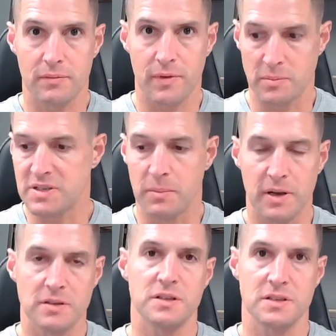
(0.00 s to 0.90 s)
from
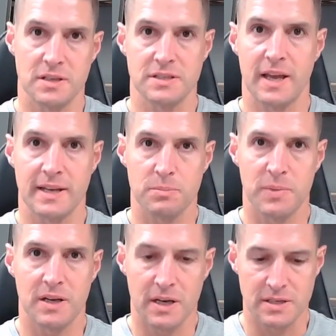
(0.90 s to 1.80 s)
someone else's success,
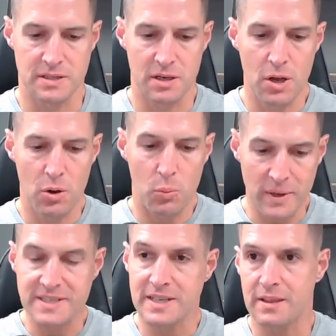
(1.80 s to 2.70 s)
because
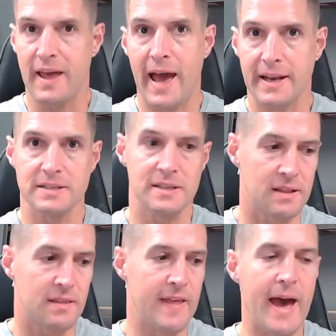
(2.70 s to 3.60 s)
we see that as
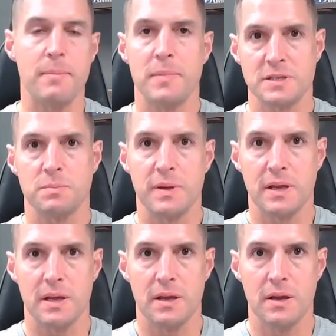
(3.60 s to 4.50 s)
that must
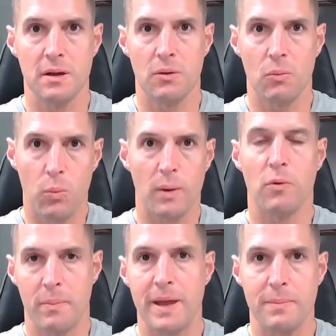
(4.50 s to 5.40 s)
be what
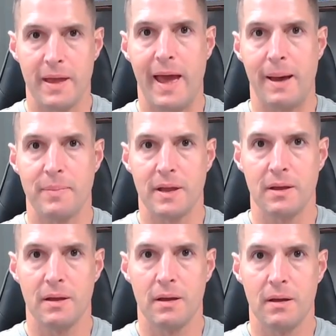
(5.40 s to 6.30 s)
will make me happy.
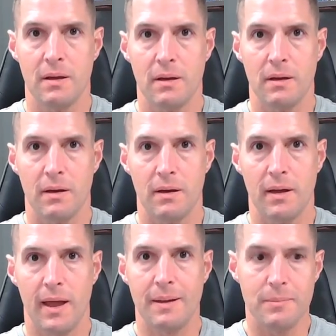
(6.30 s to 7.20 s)

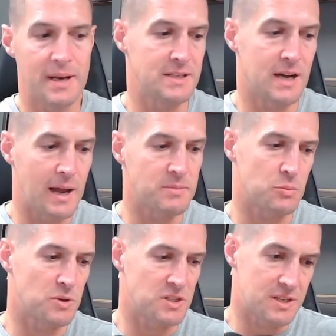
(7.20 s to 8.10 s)
And many times
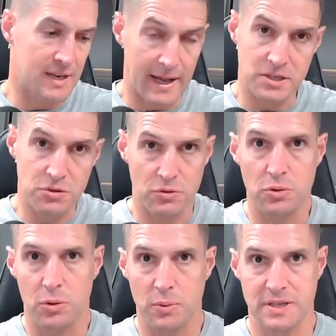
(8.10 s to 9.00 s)
what's not true,
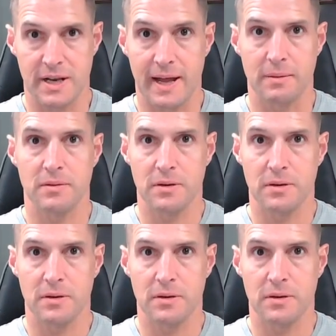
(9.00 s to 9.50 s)
or what's not,